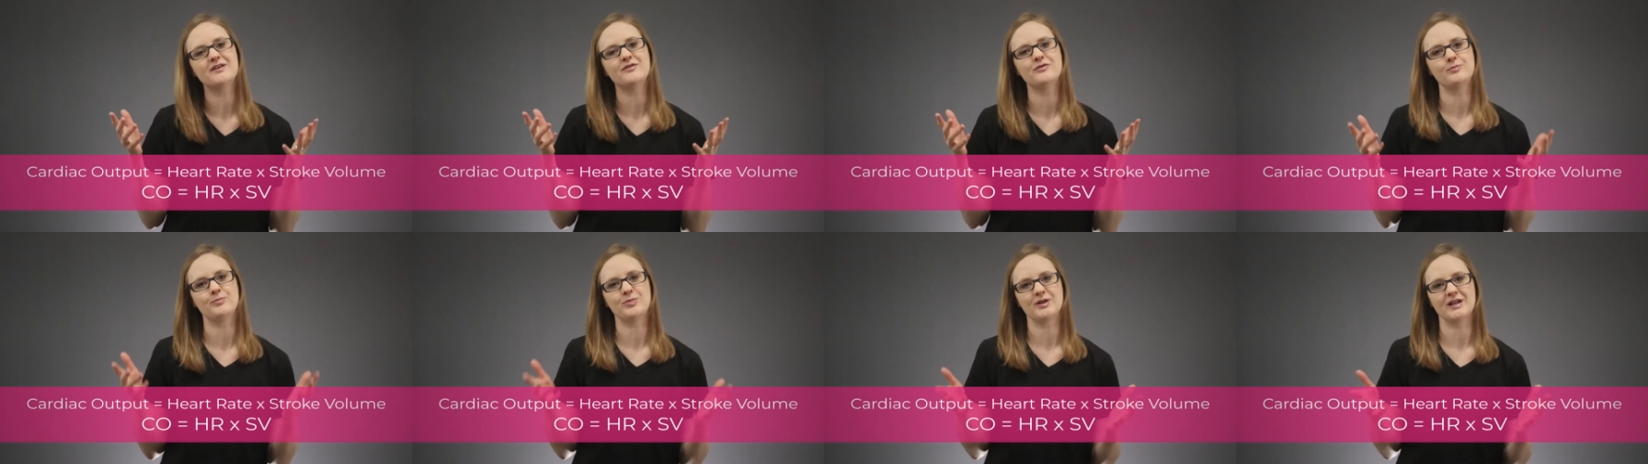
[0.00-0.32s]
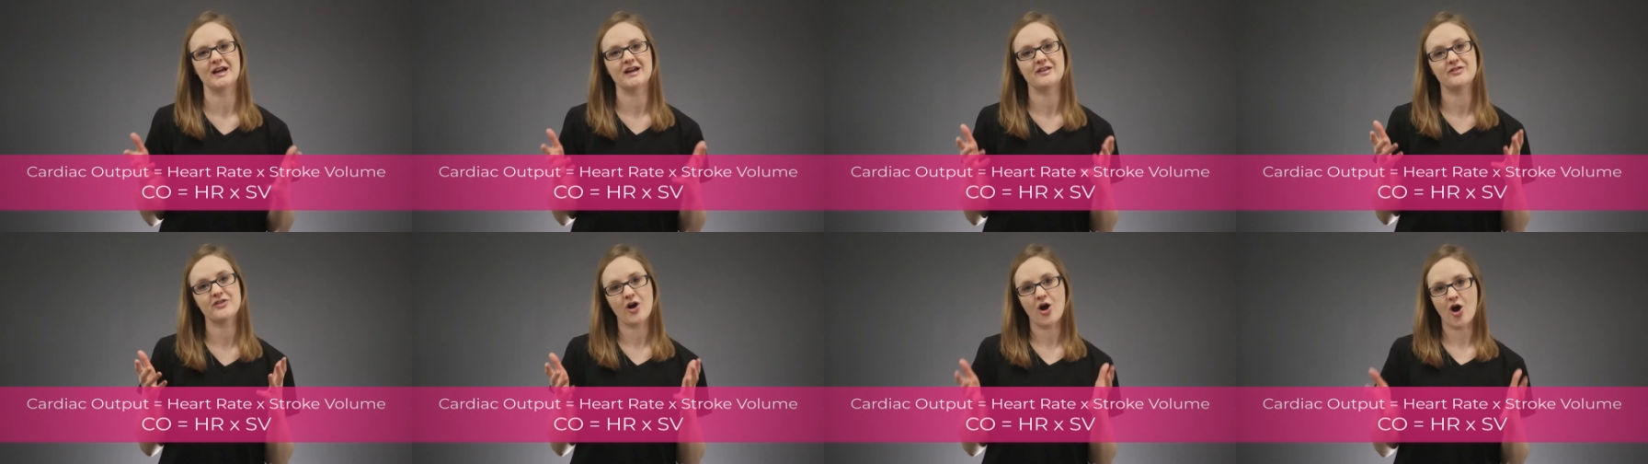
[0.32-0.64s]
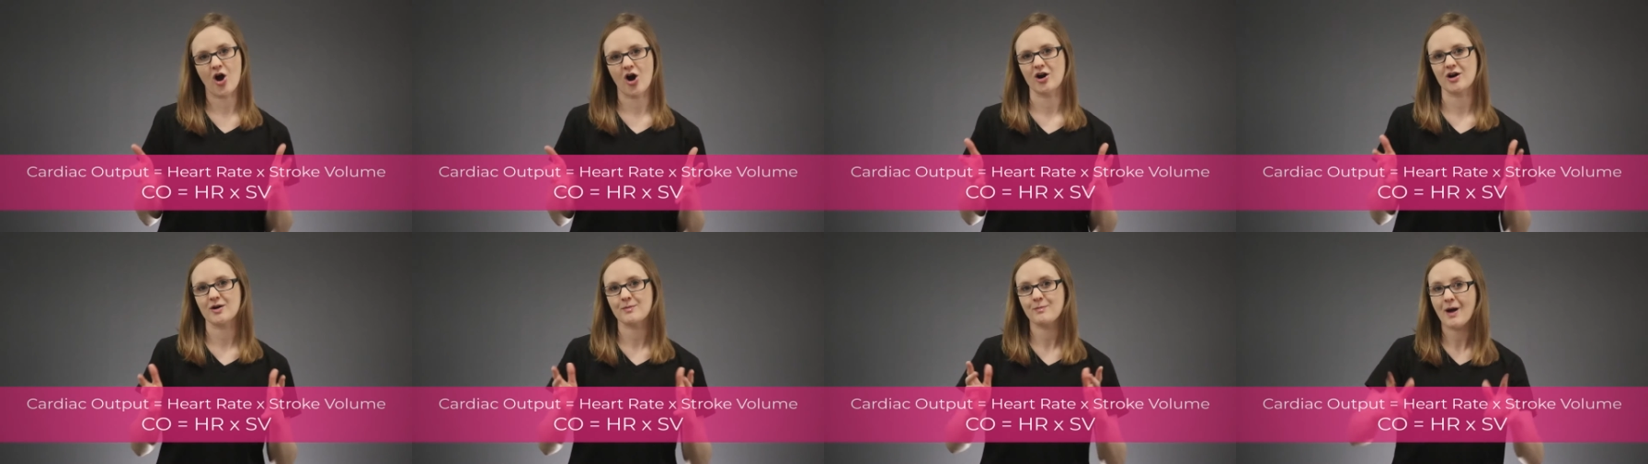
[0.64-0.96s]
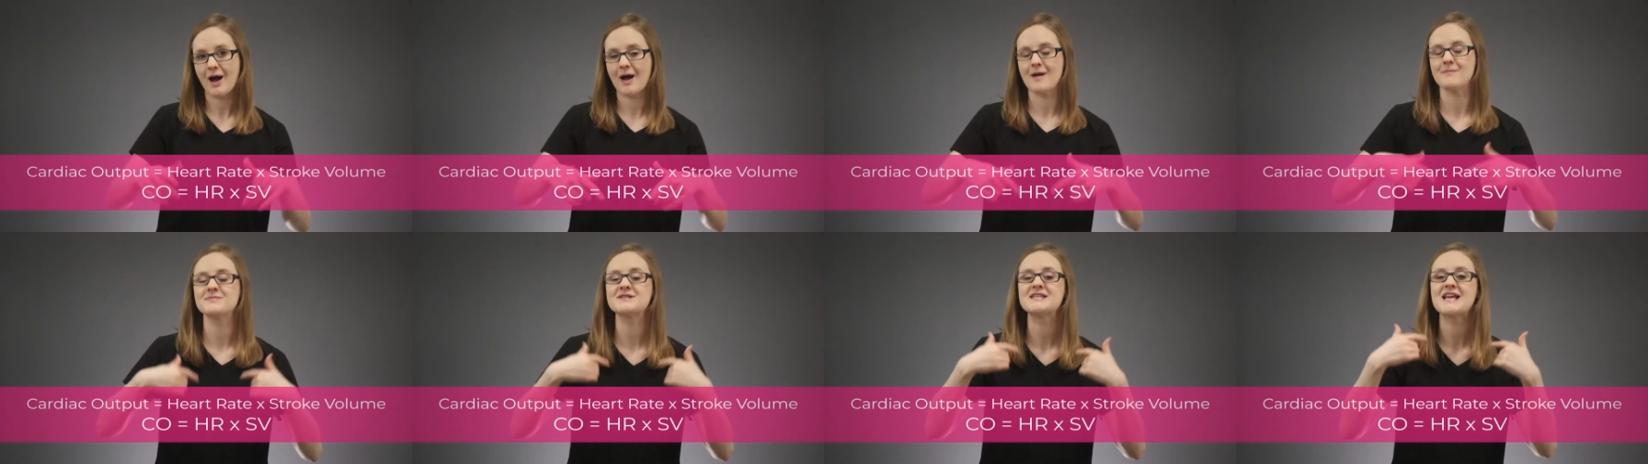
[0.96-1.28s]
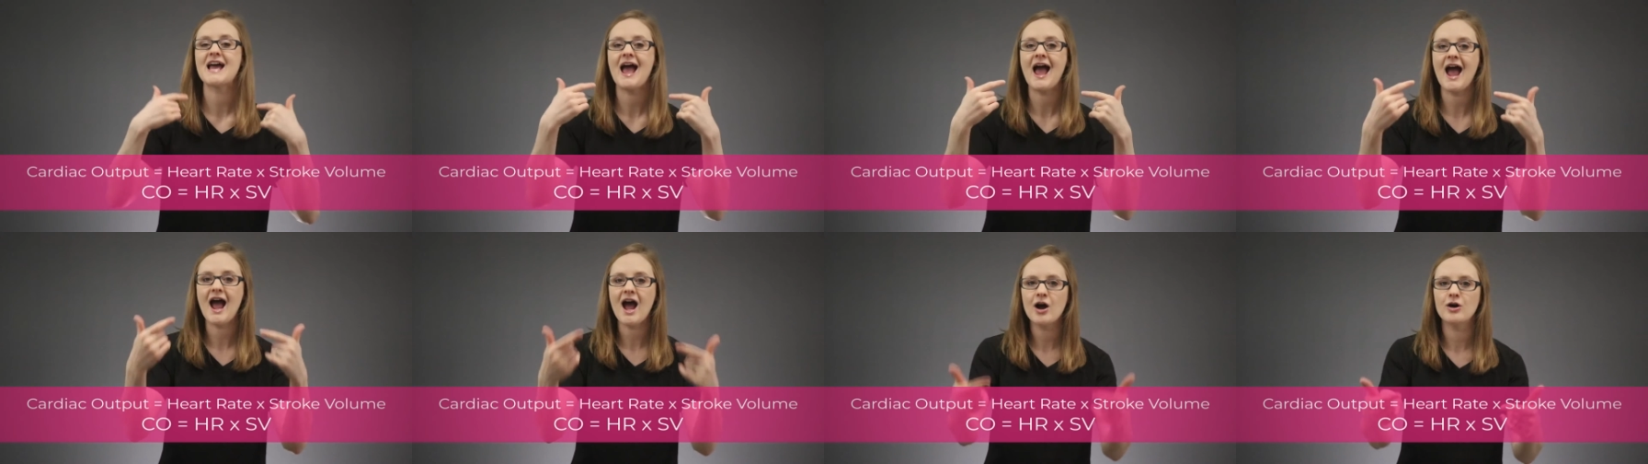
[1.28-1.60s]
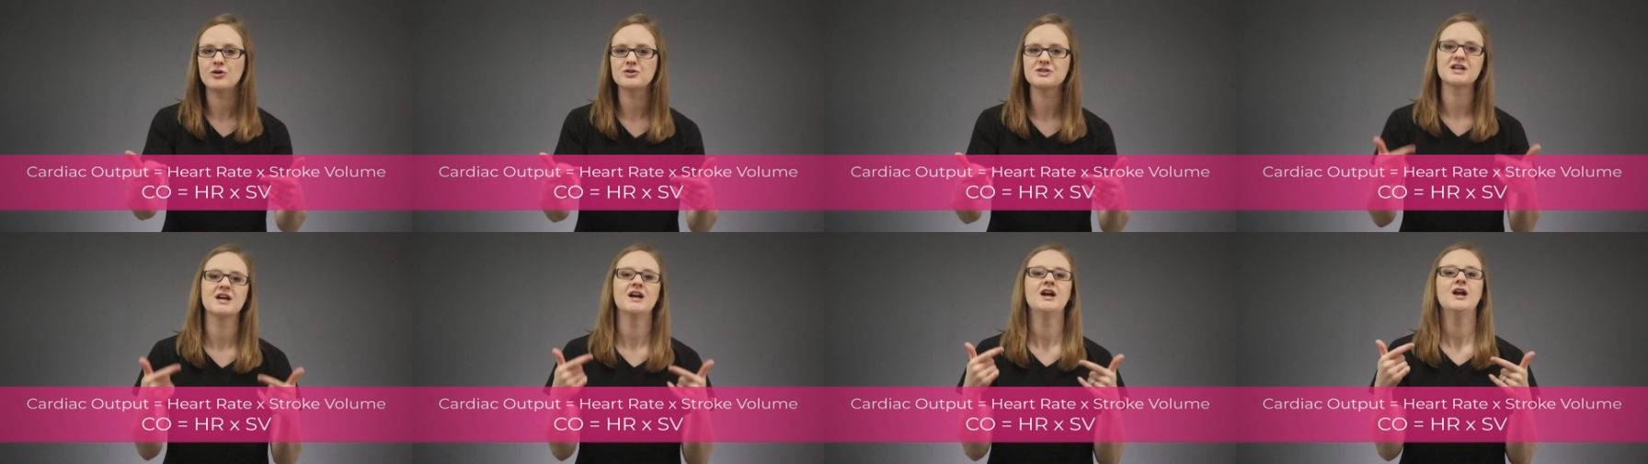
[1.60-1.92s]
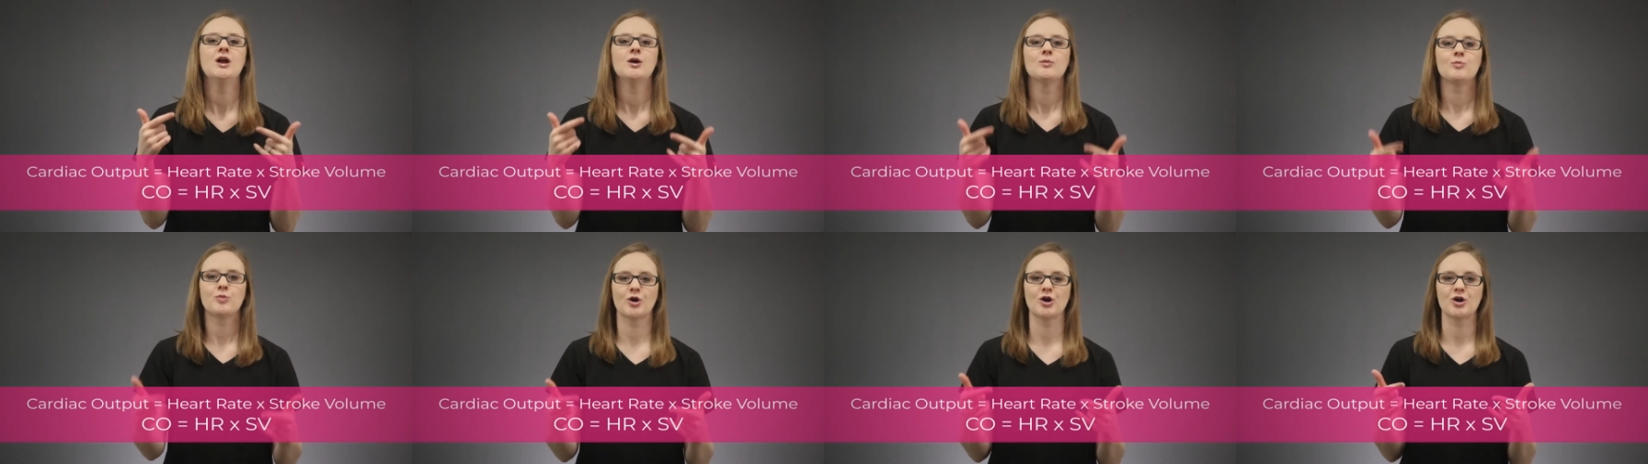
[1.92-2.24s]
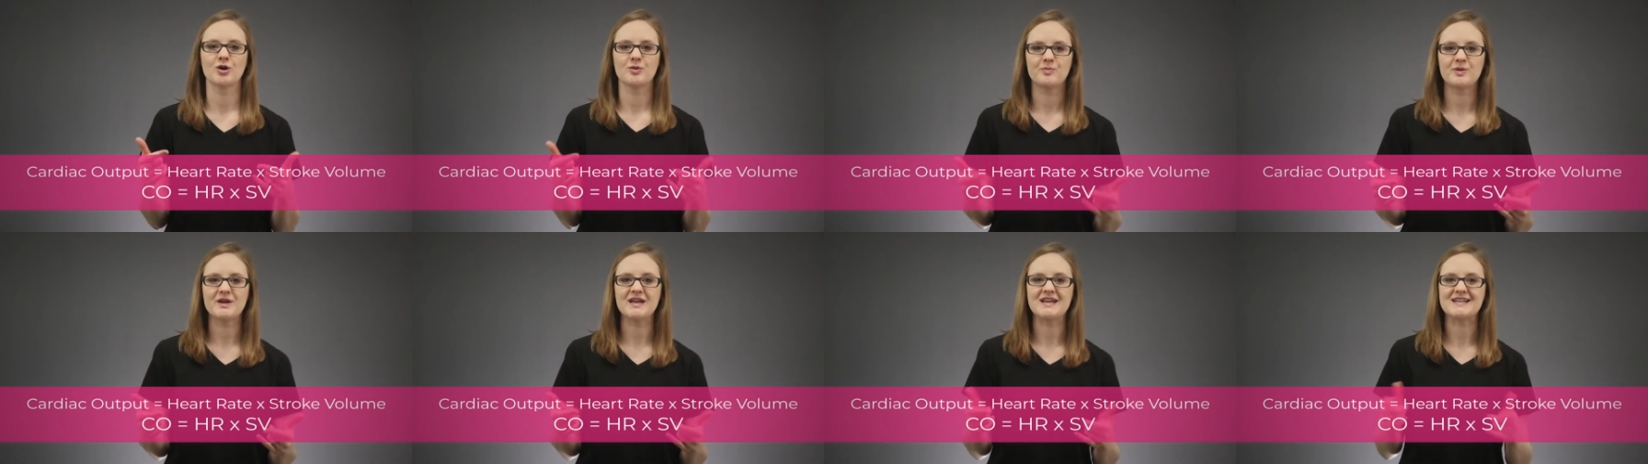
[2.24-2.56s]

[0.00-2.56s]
of blood the heart pumps out per